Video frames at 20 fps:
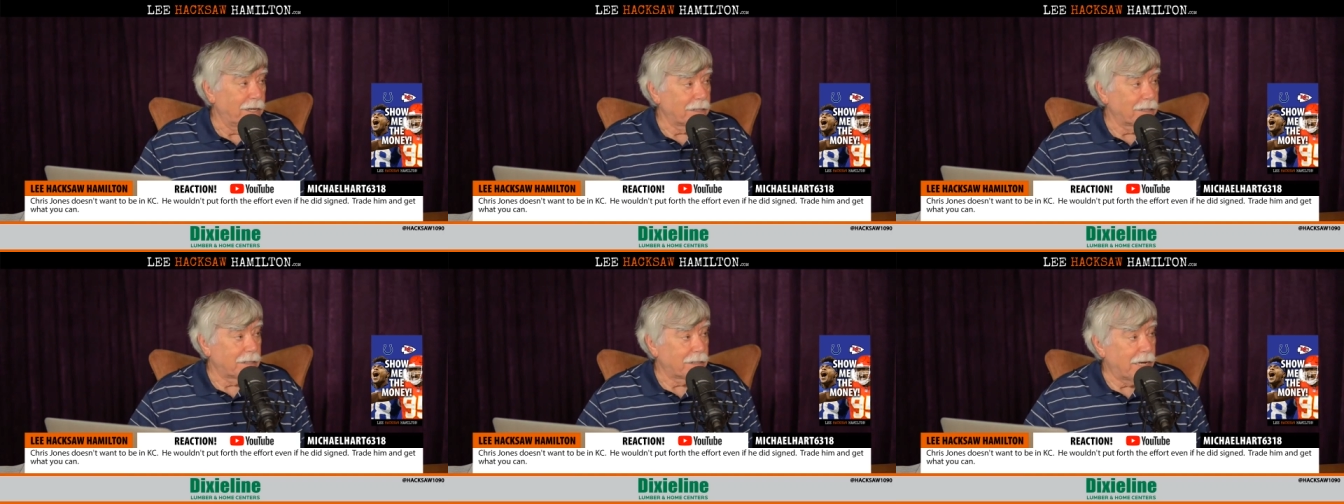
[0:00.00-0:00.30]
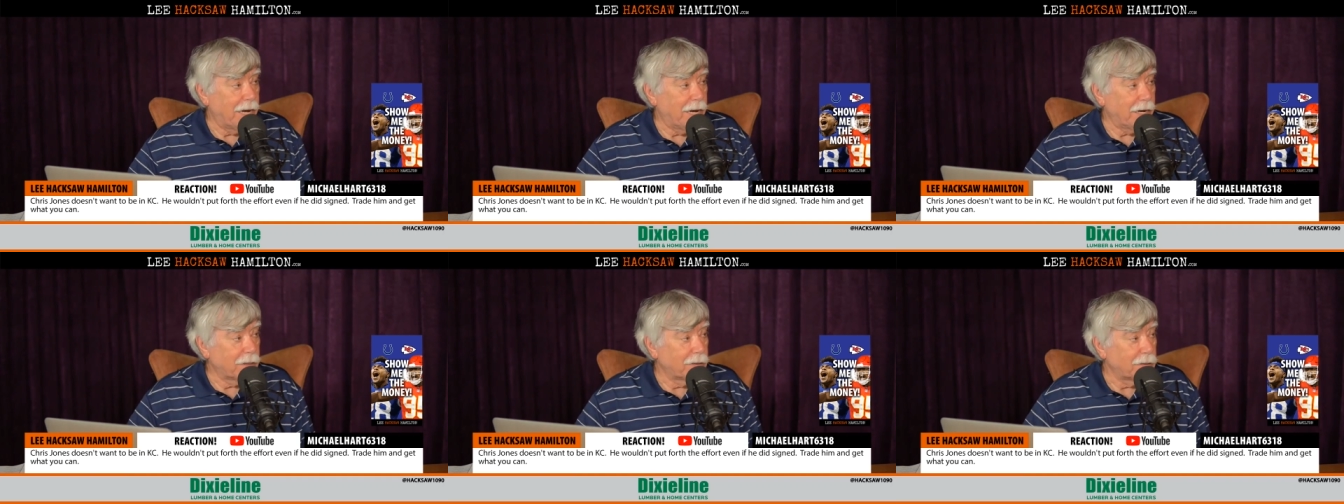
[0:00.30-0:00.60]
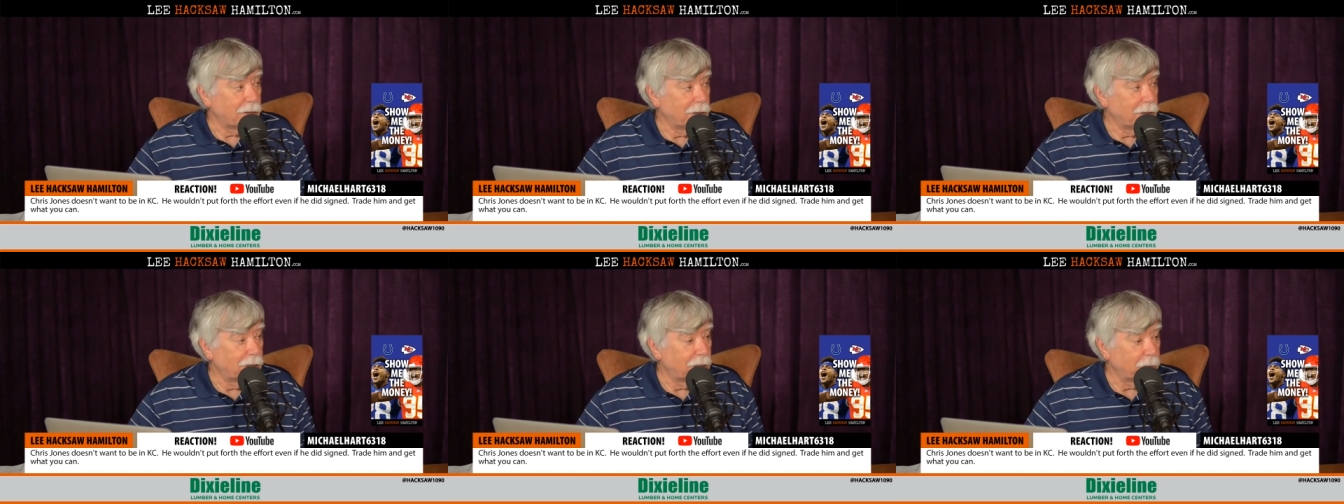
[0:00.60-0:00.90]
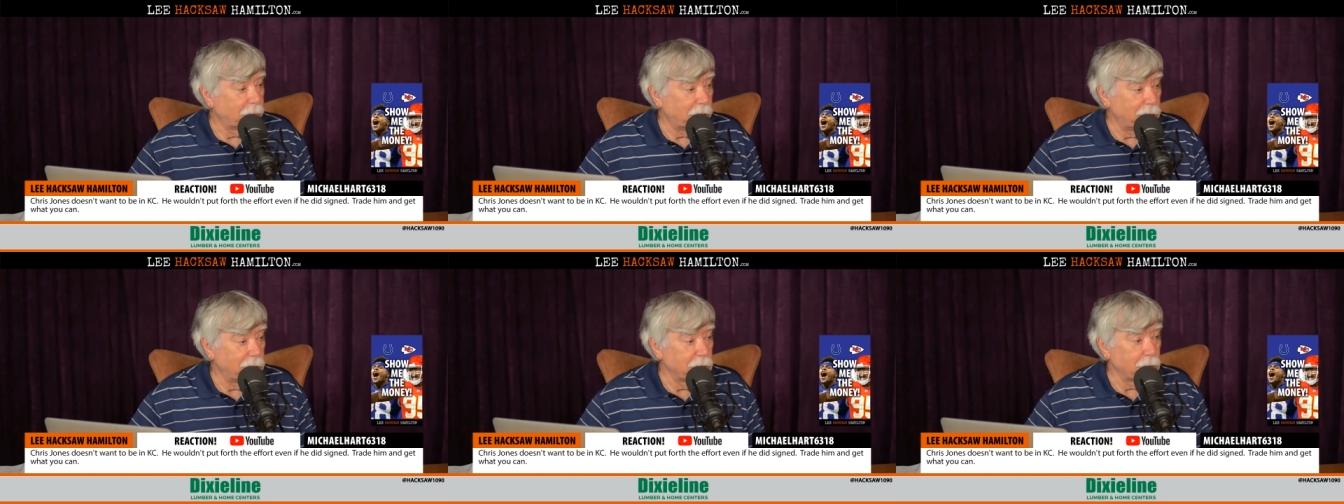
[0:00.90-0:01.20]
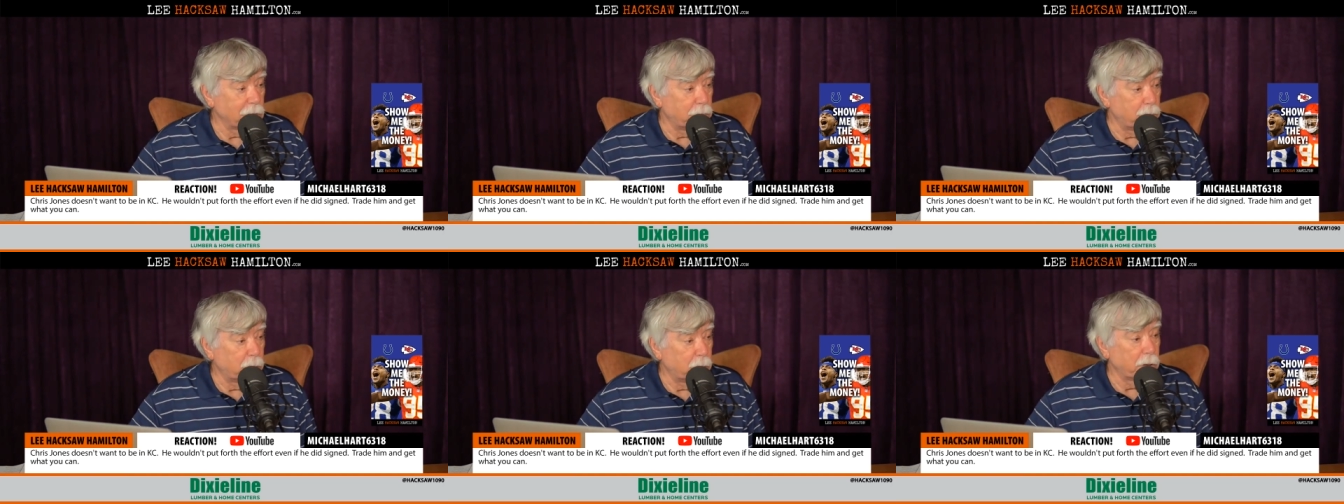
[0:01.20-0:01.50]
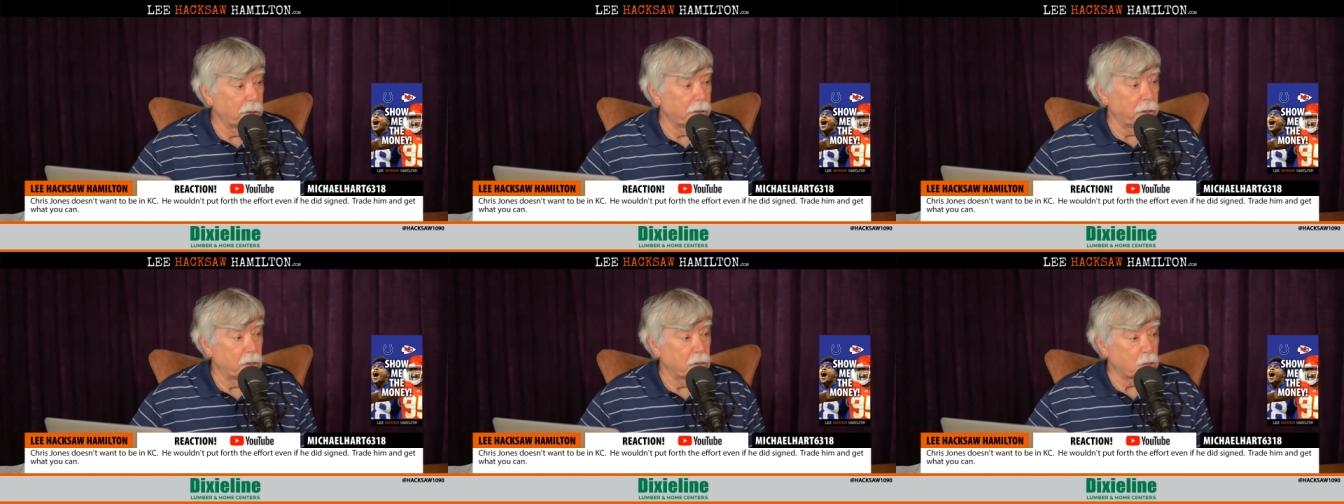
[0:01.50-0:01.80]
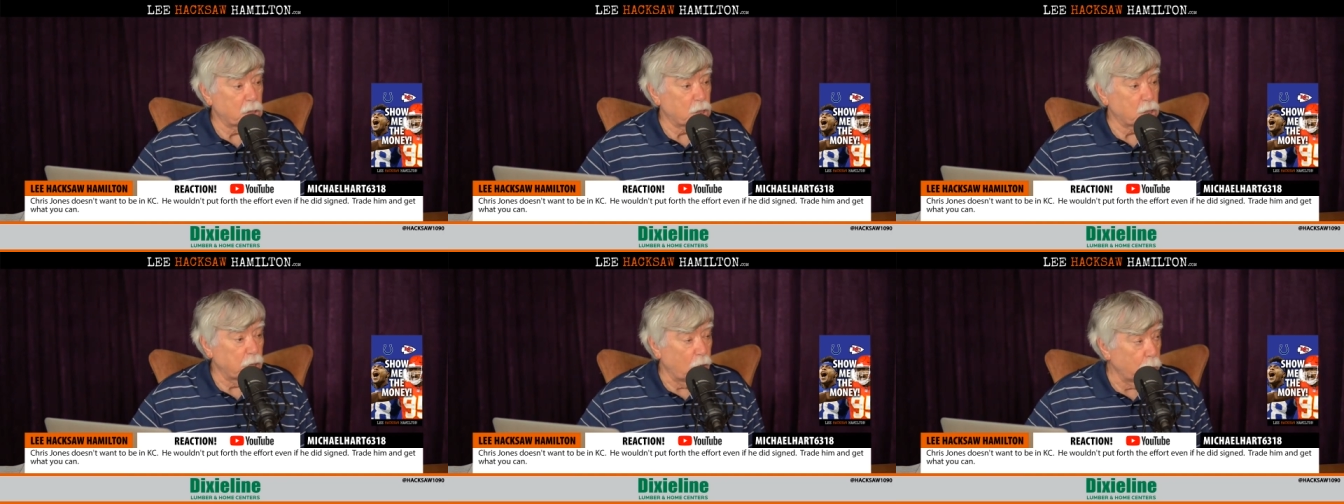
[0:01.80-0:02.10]
tackle. I mean, his ability to
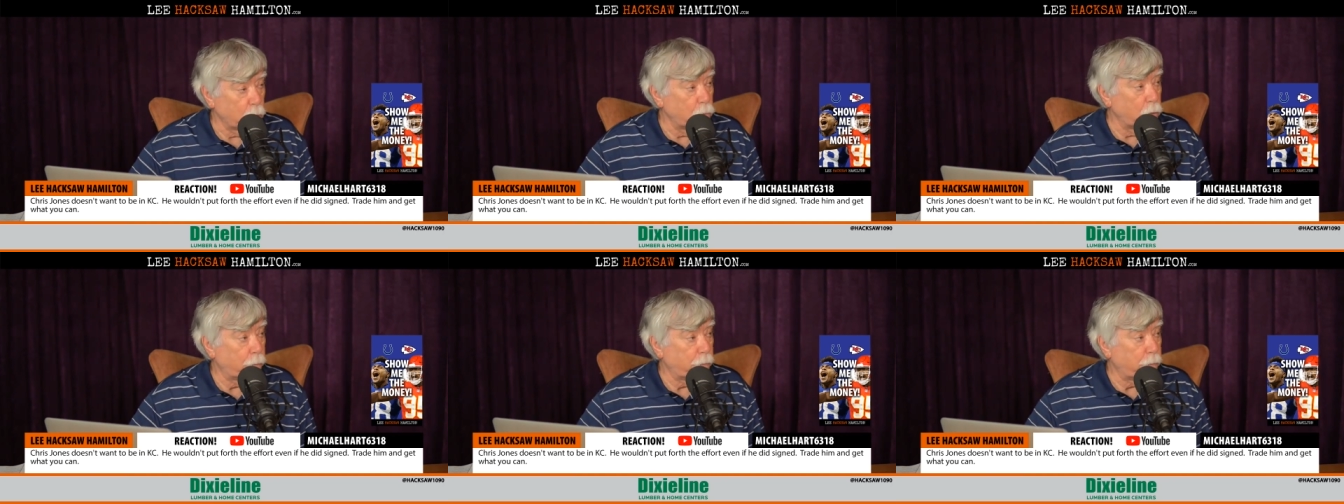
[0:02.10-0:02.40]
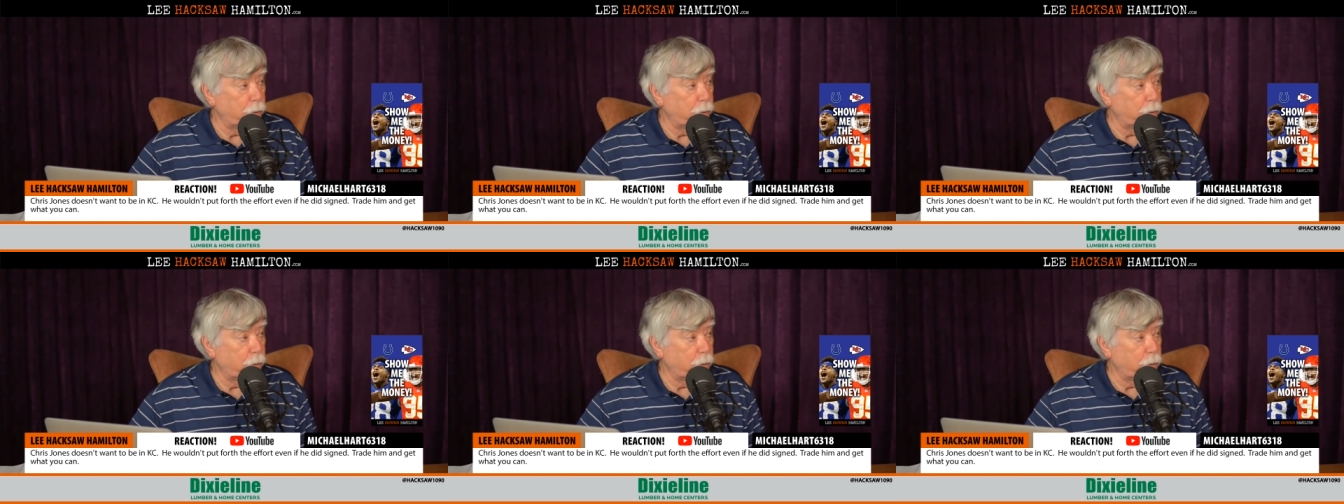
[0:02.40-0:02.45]
slug with